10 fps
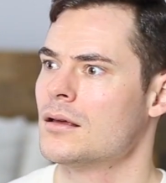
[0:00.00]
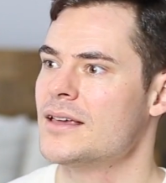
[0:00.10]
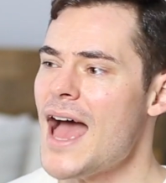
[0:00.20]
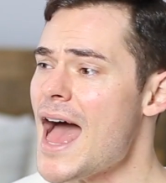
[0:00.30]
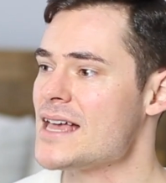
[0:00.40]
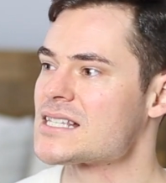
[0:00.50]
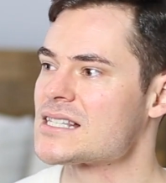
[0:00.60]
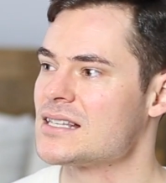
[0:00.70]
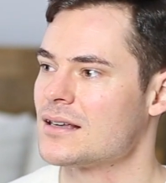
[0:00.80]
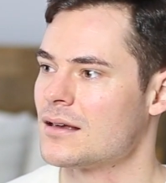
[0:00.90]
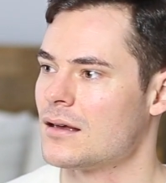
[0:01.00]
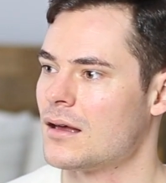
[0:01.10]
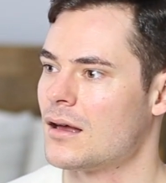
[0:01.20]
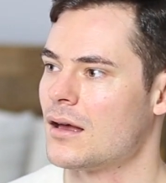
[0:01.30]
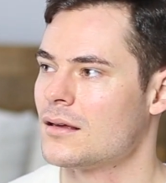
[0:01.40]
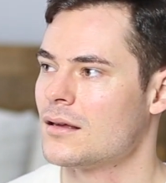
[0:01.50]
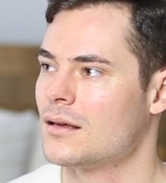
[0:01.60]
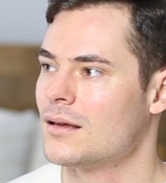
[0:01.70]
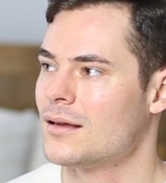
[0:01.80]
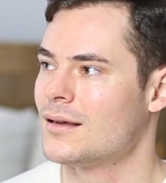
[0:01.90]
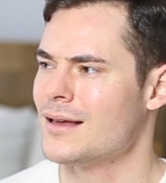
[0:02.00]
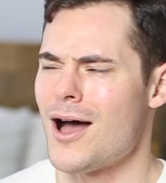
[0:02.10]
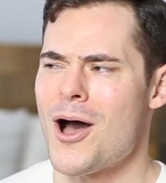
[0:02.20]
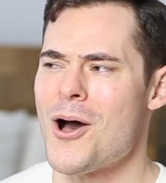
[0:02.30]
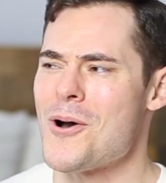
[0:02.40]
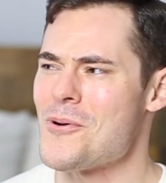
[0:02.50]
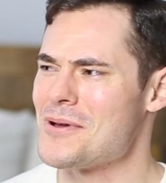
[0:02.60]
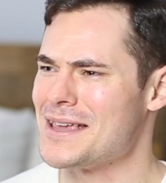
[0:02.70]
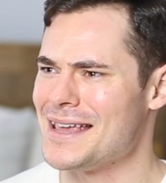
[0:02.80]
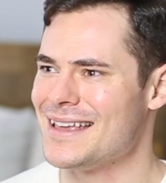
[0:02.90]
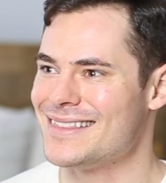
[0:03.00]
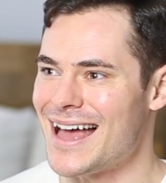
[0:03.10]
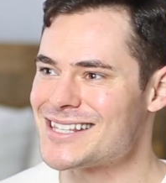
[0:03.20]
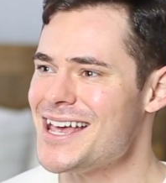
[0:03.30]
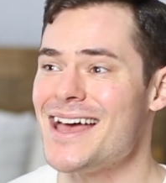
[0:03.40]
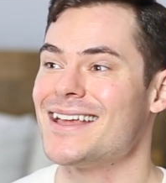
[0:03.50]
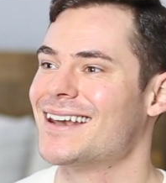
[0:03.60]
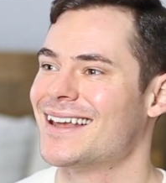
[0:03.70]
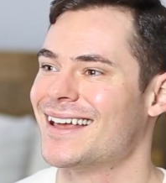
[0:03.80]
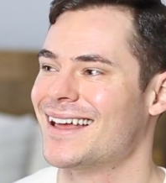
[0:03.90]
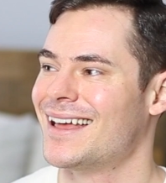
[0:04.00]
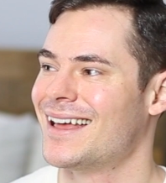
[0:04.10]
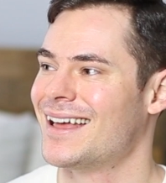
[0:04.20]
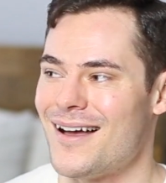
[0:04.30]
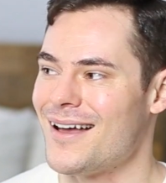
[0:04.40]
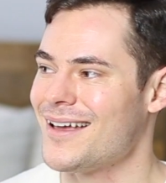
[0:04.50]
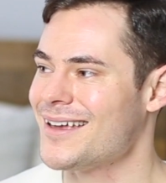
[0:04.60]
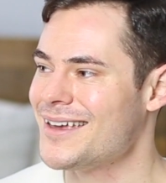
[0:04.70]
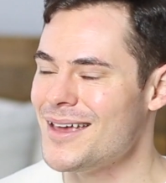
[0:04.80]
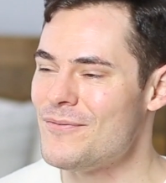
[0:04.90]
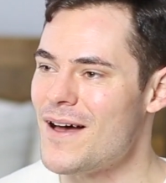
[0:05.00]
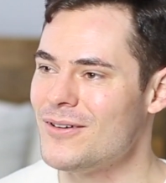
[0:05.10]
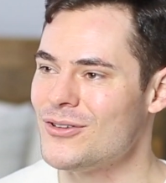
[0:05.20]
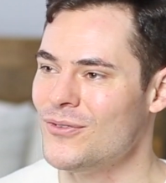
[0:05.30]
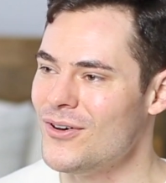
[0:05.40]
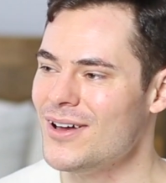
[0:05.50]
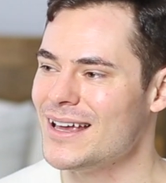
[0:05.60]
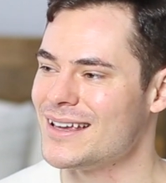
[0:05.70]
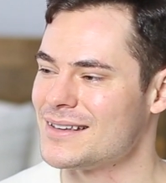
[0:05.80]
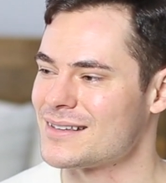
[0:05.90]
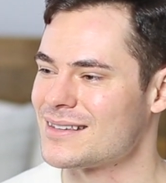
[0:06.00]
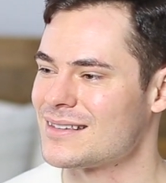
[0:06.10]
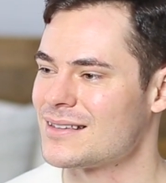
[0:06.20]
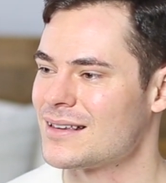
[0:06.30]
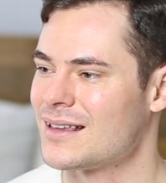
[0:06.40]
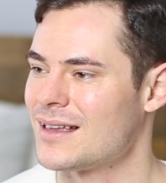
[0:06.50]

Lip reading: Yes! Oh, that's it! He found his voice!